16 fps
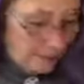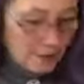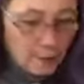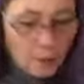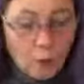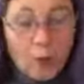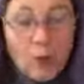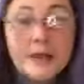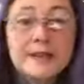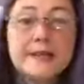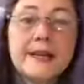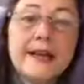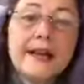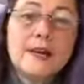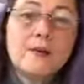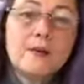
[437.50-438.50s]
one
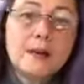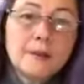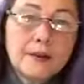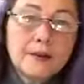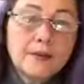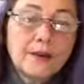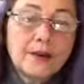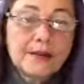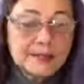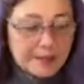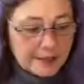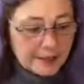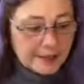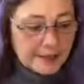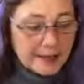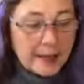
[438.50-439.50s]
day one of my friends
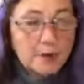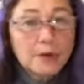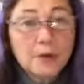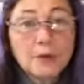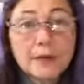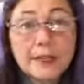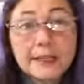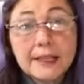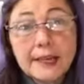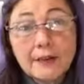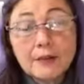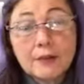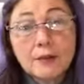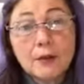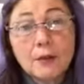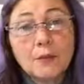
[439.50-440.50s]
does that with a really
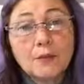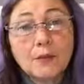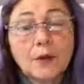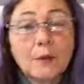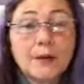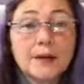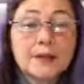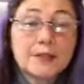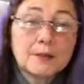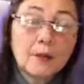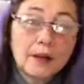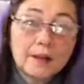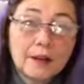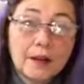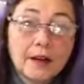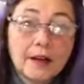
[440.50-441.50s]
heavy rope for a pretty
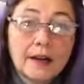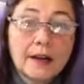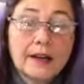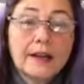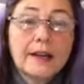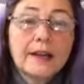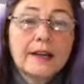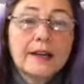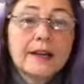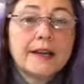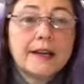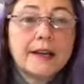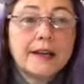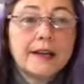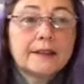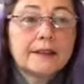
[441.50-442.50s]
small dog,
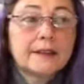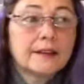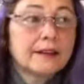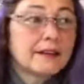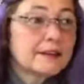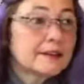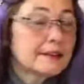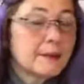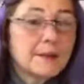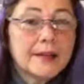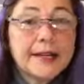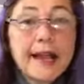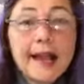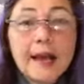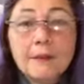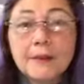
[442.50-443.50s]
and something
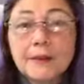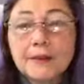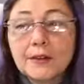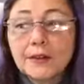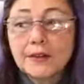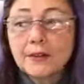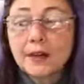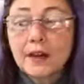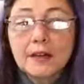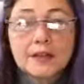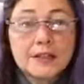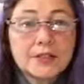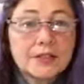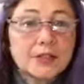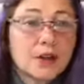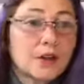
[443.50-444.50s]
happened. Her dog
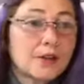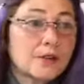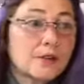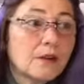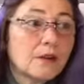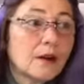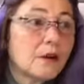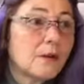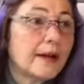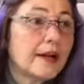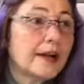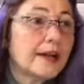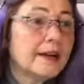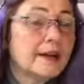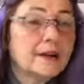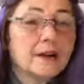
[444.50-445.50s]
just turned the wrong
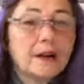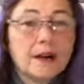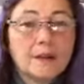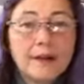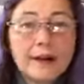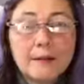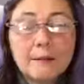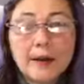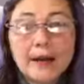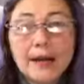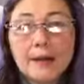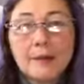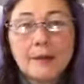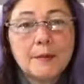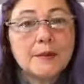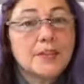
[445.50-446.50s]
way, a car ran by,
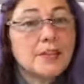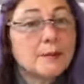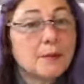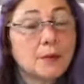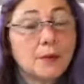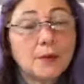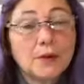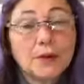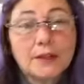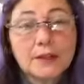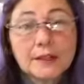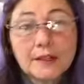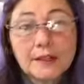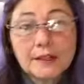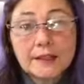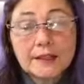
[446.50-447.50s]
maybe she pulled
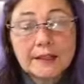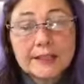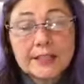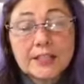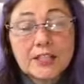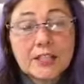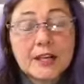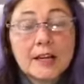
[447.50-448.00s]
the leash,